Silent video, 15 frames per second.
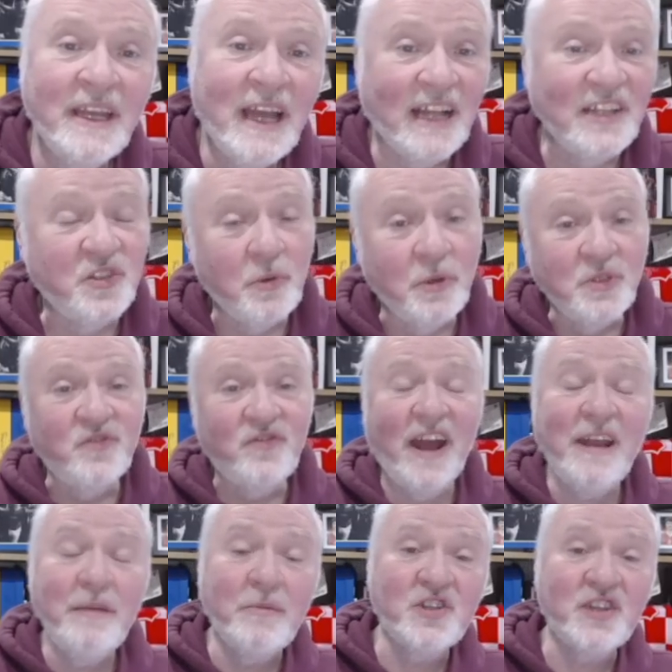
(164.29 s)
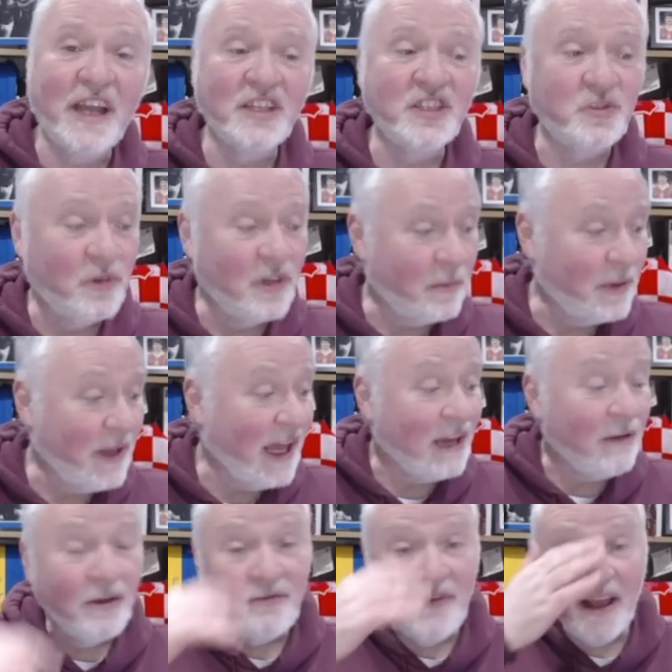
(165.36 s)
And so it was very much against the run of play
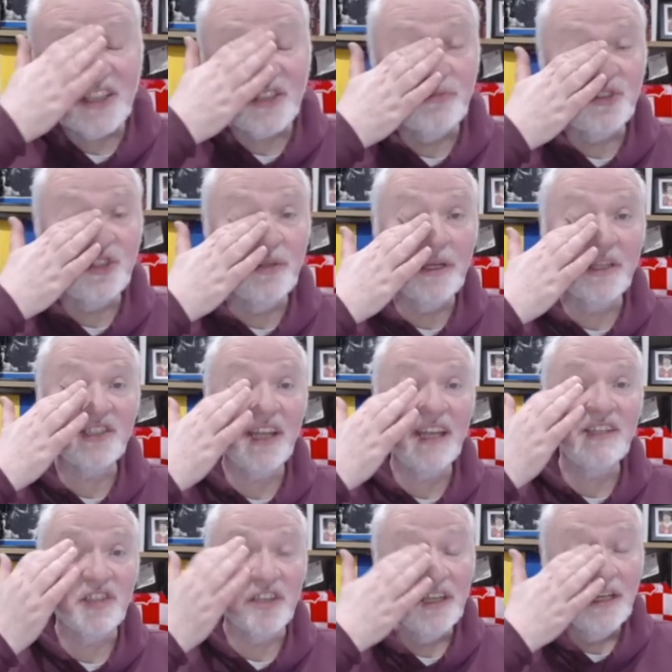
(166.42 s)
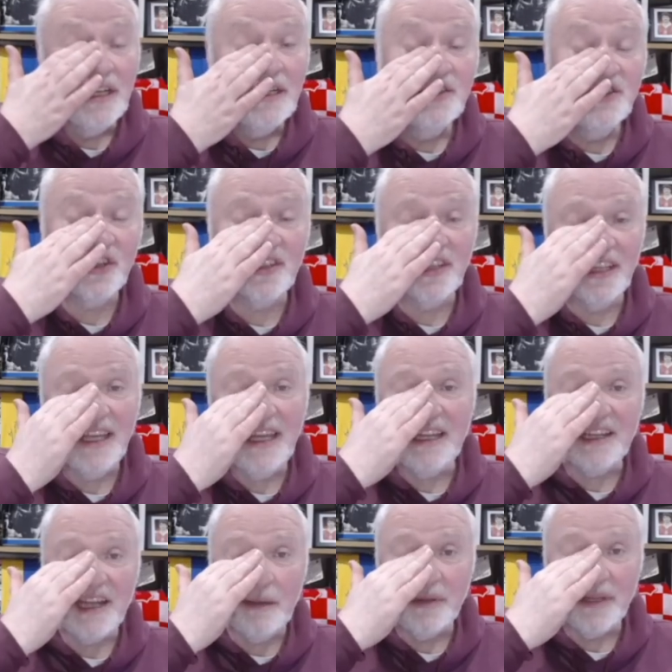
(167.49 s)
when Wrexham, 2 minutes later, took the
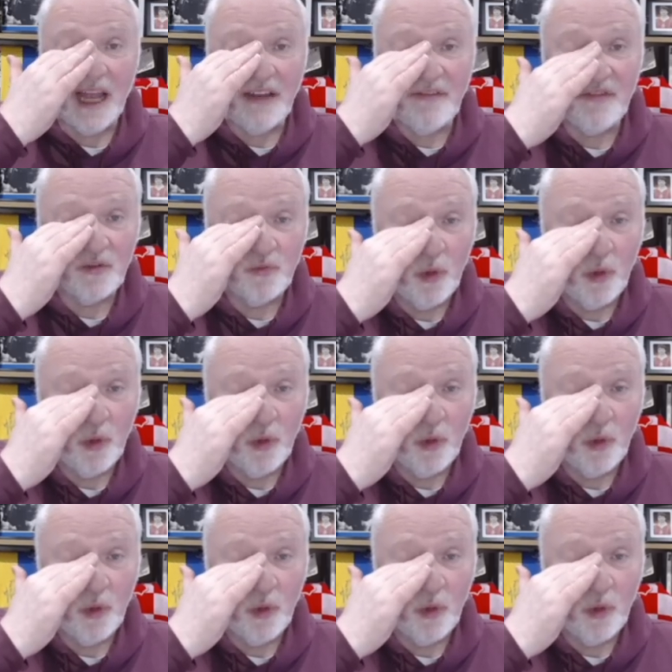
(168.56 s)
lead. Amber Lightfoot